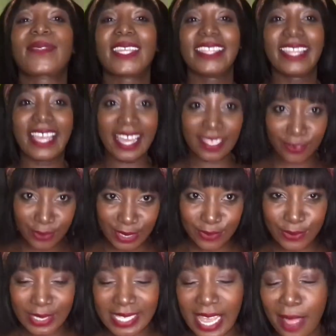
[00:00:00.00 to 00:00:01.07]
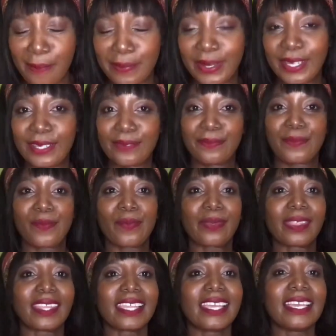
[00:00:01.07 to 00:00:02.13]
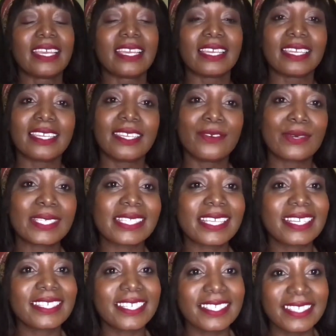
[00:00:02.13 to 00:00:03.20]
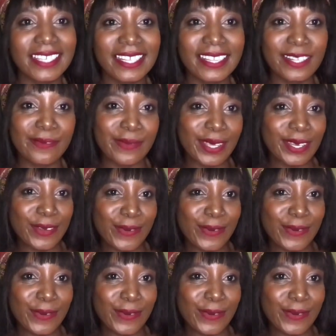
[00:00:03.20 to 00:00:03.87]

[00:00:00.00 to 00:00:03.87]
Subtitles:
that's what was happening. He was such a gentleman.